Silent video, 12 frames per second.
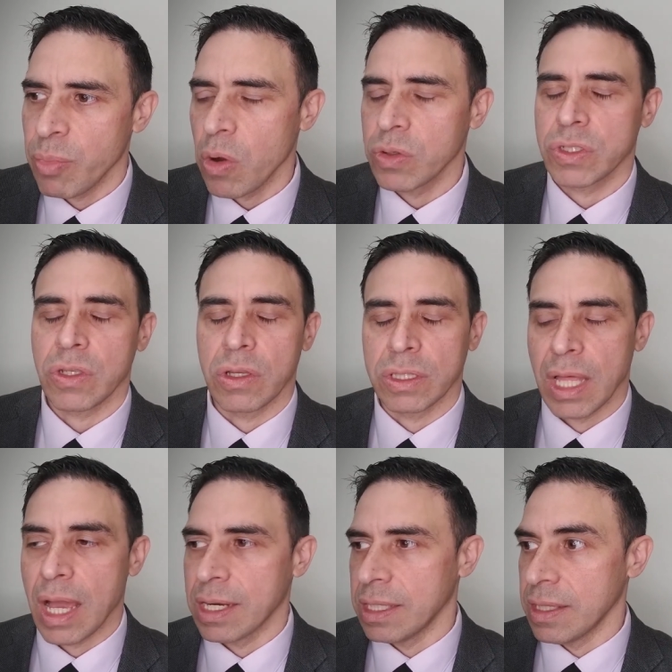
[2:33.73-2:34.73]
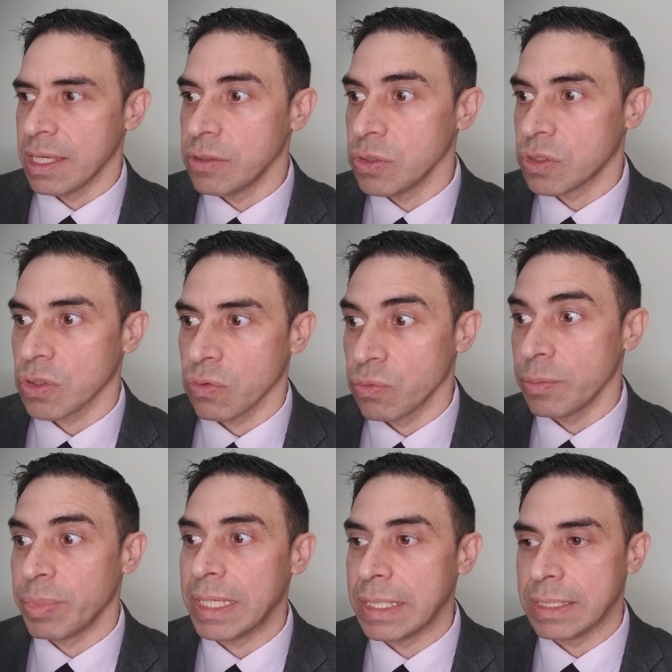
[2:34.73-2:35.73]
post online and they do so
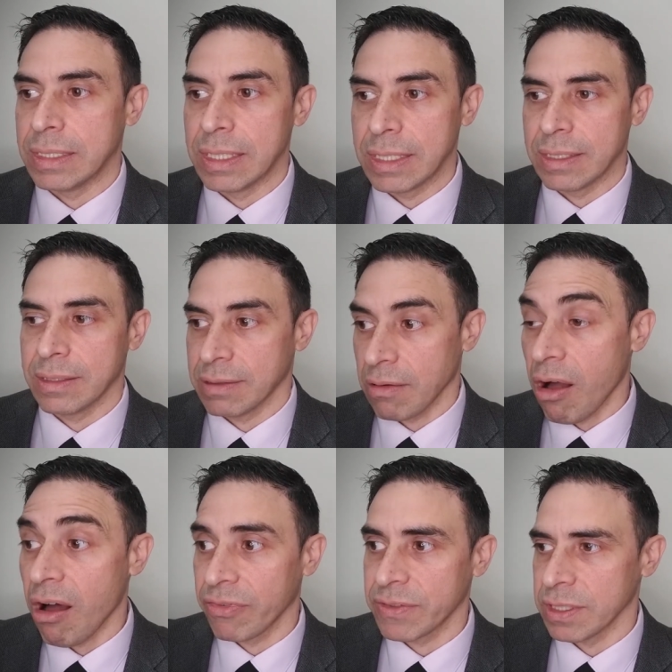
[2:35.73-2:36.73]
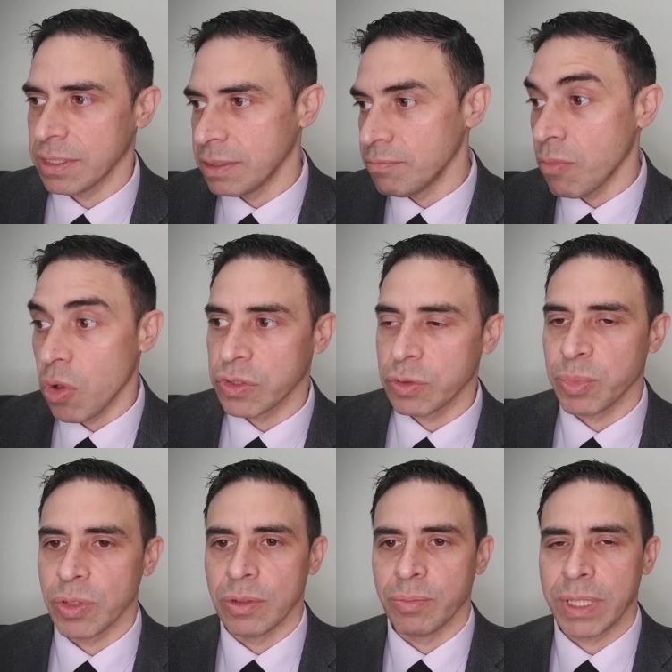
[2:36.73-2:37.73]
repeatedly, often in
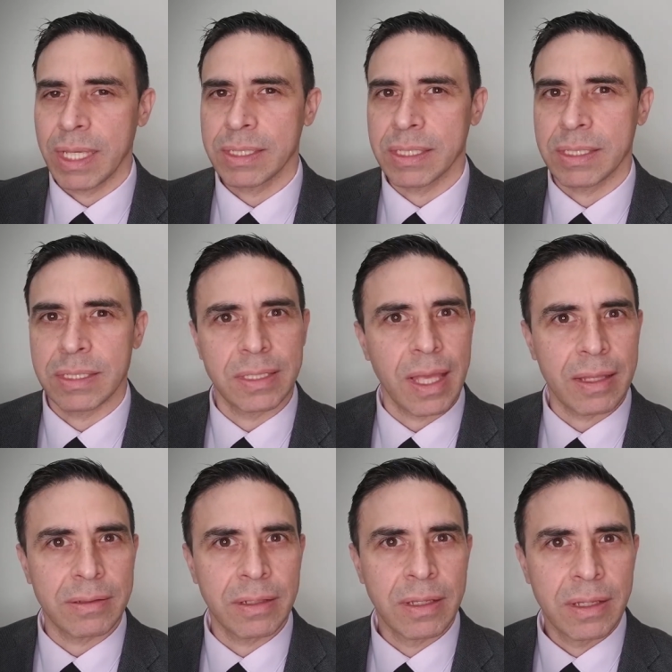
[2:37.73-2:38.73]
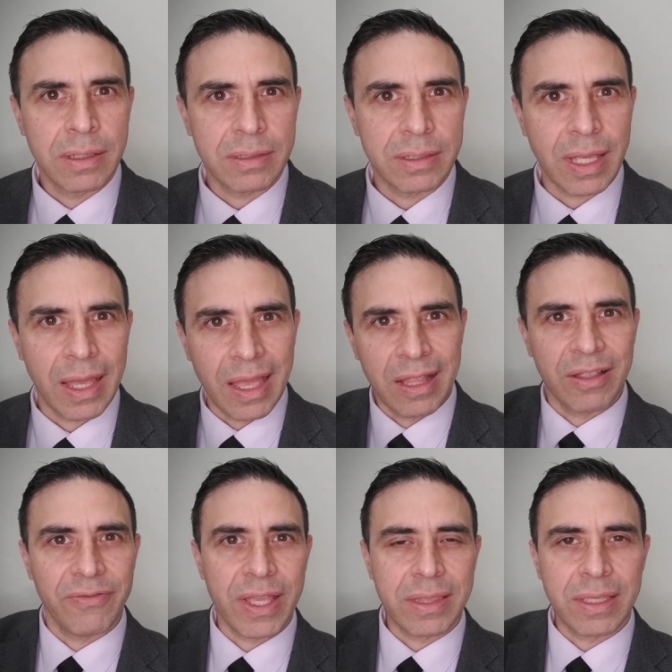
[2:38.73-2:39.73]
multiple places? Does that, does that
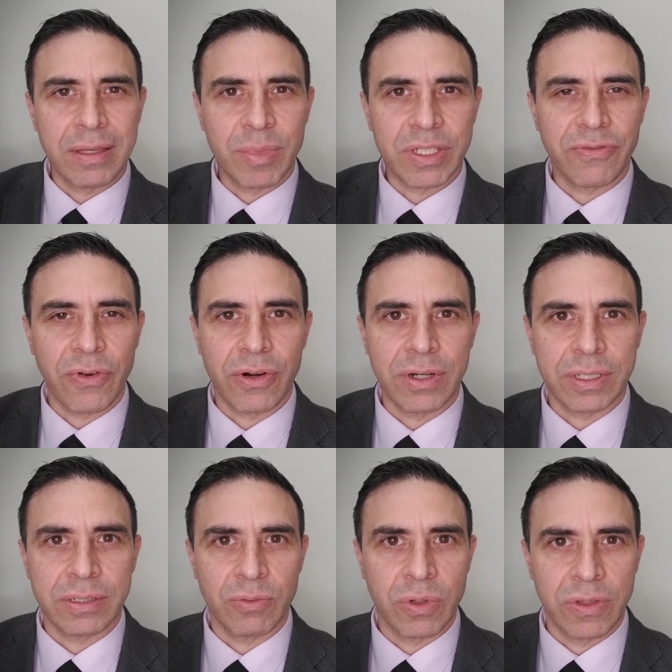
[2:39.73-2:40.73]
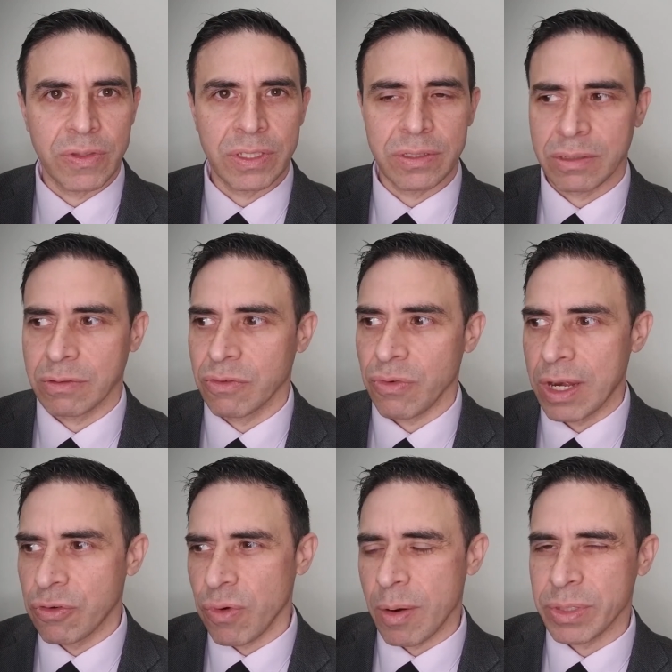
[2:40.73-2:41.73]
elevate them as far as, well, this is a
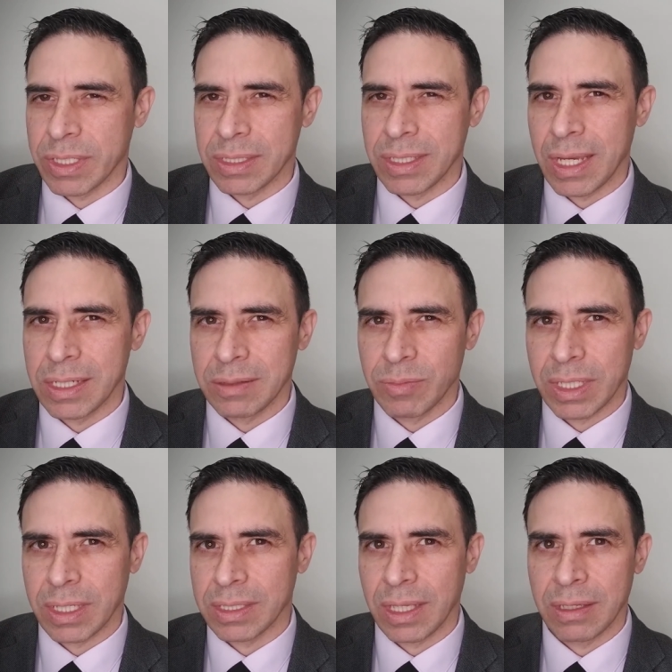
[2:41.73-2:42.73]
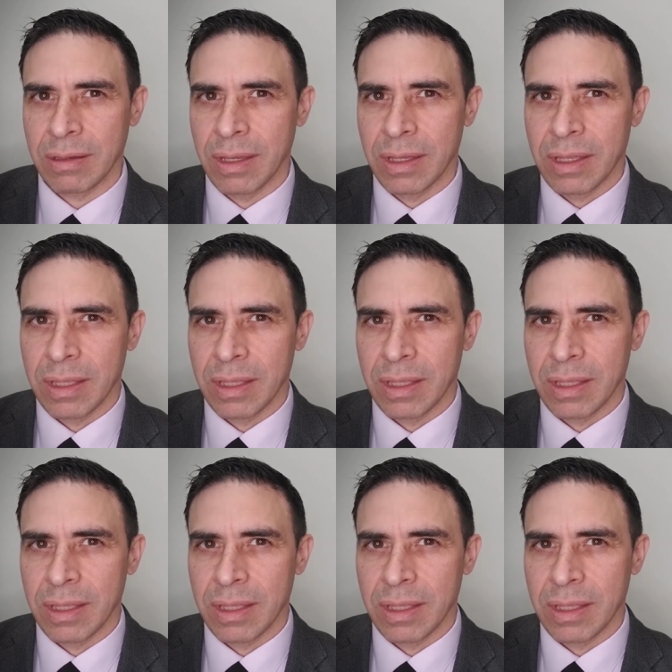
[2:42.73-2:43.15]
greater representation because they,